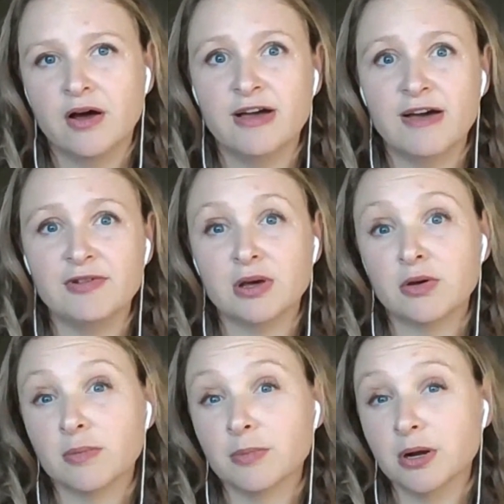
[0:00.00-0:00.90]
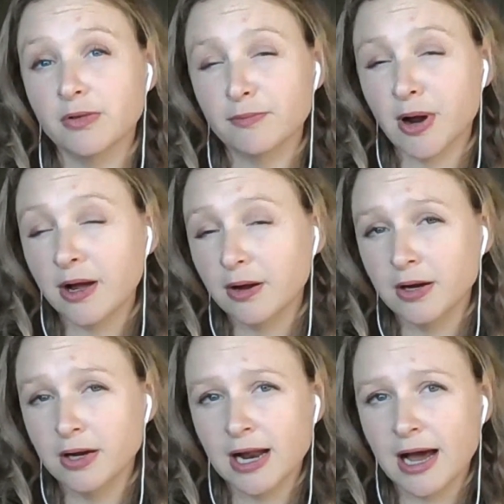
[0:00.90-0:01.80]
of having a criminal
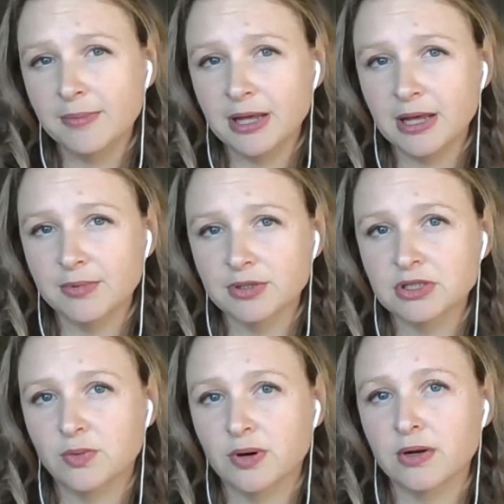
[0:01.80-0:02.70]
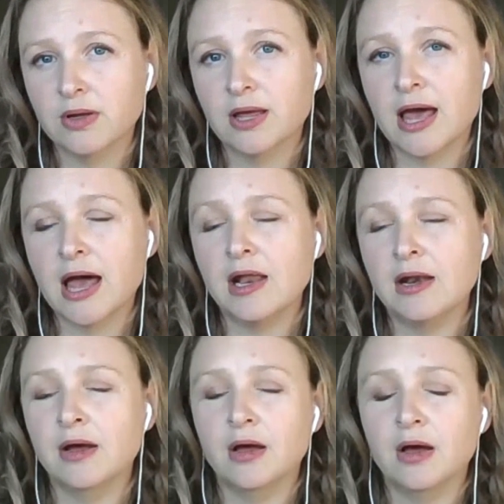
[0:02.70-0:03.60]
record and not being able to work
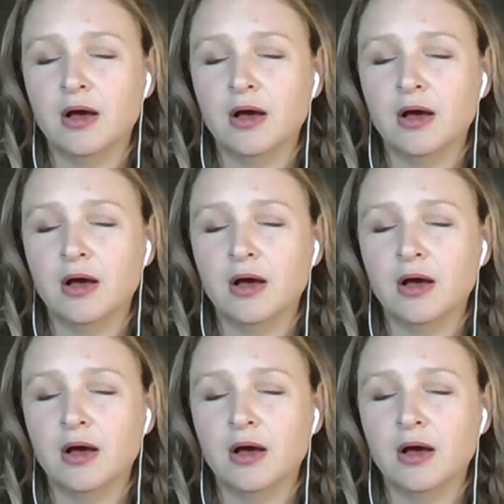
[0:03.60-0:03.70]
again.